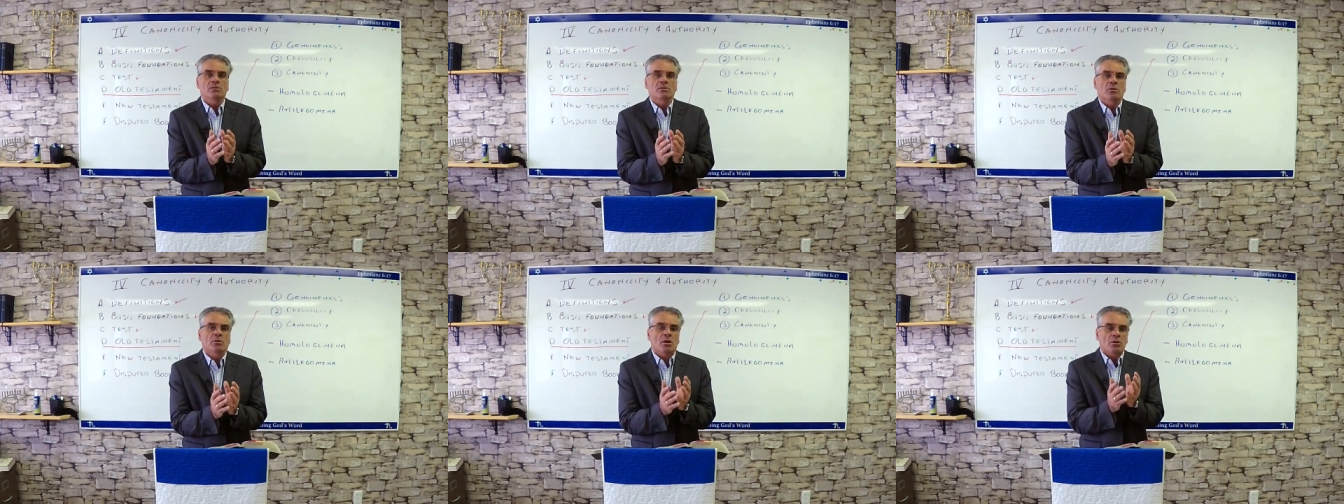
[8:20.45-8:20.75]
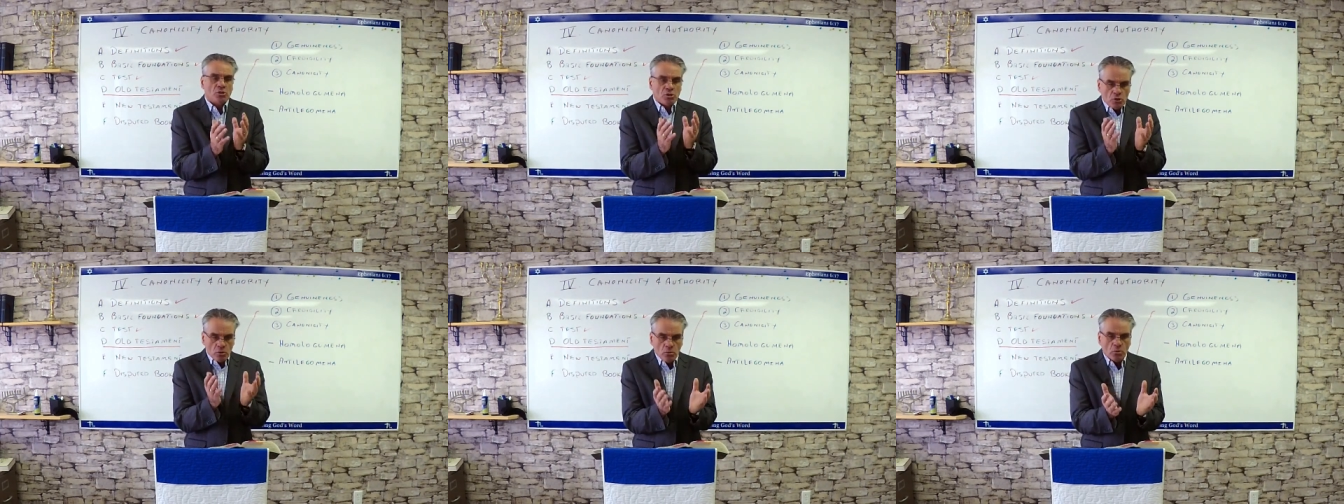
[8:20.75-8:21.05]
So the
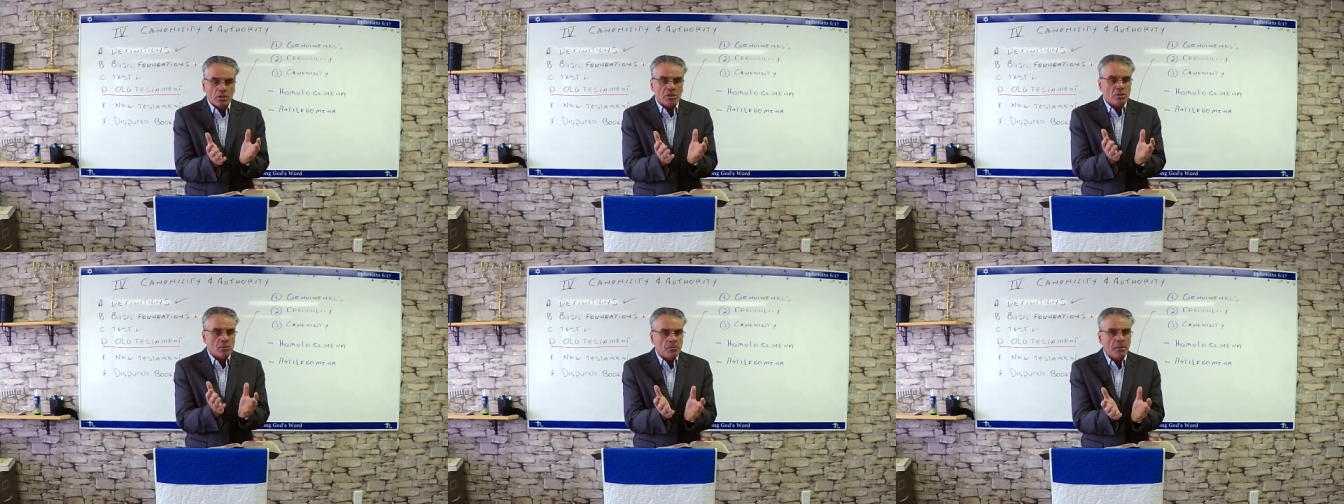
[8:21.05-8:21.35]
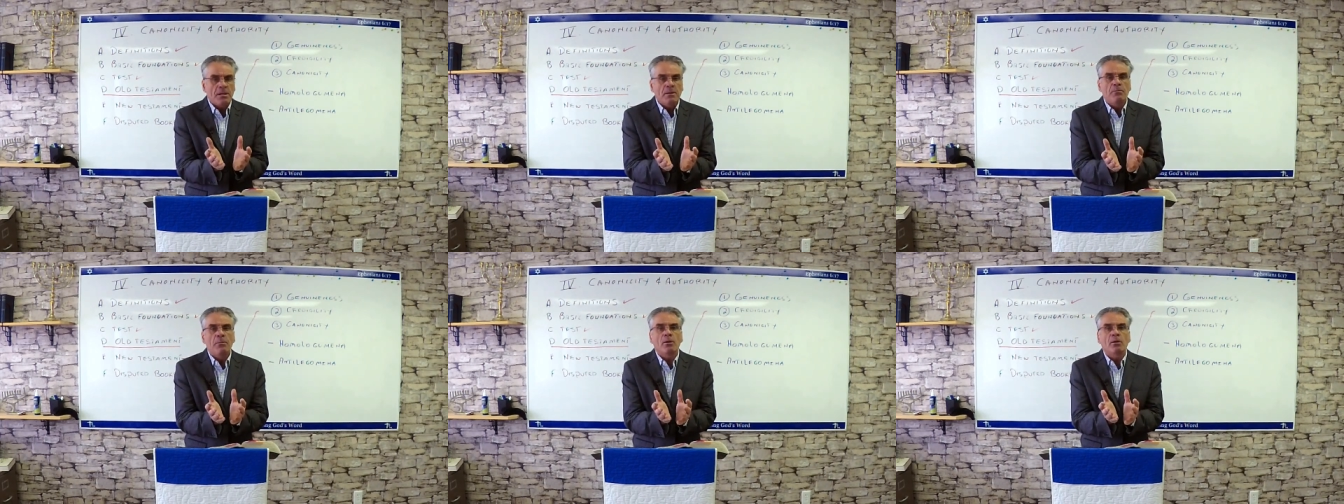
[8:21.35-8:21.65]
Jewish
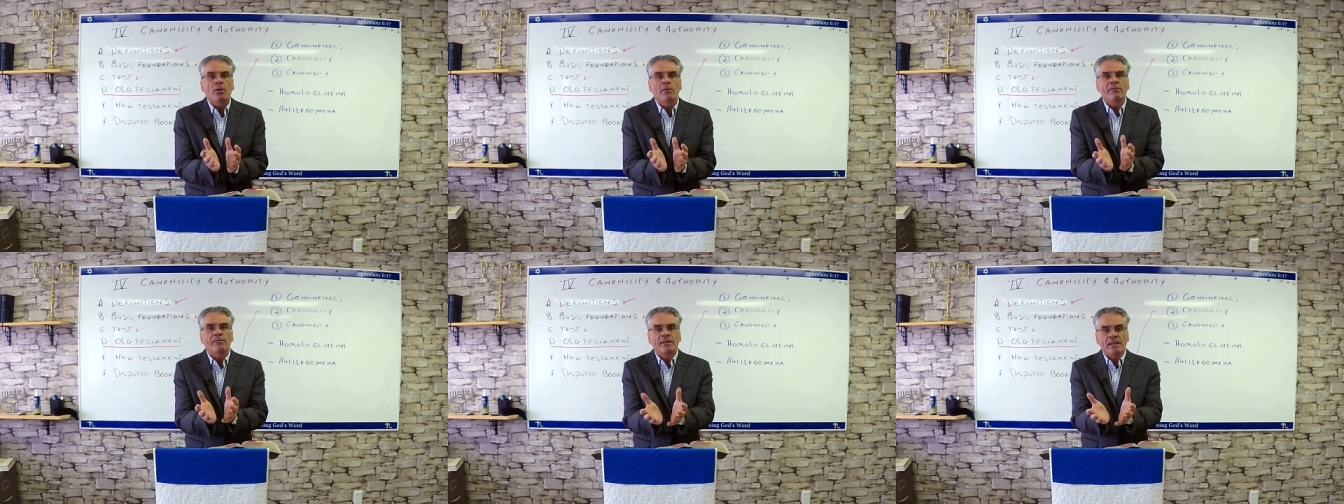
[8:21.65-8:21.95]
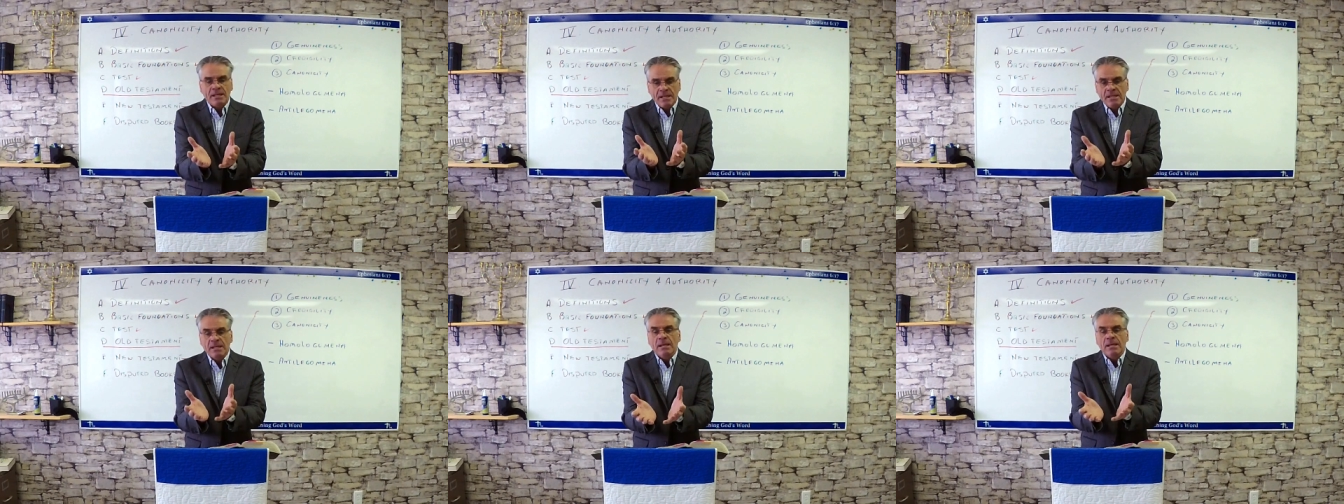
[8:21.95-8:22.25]
people of
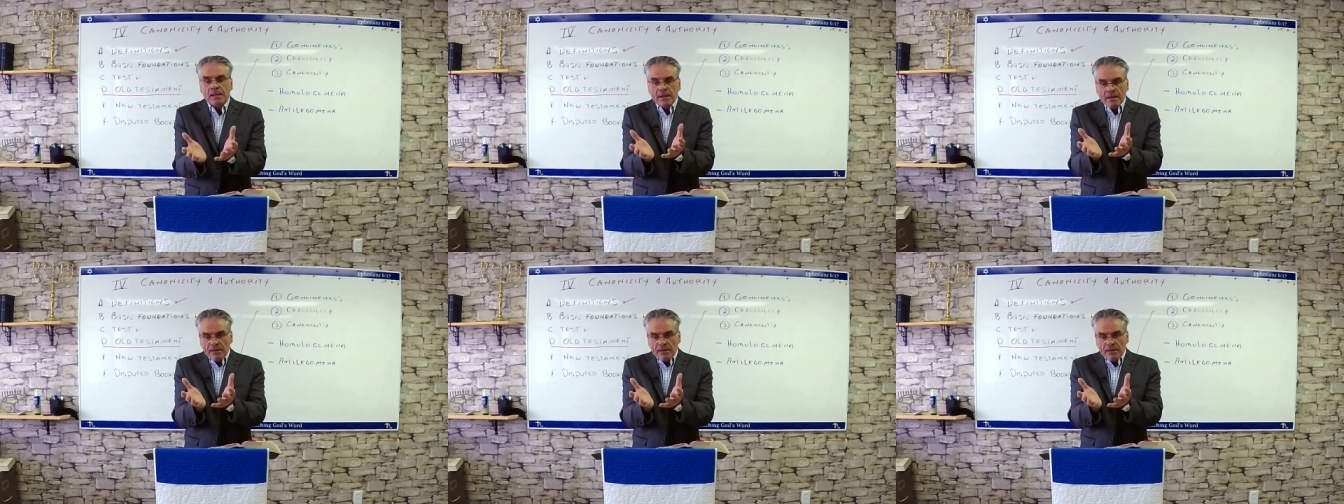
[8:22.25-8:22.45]
the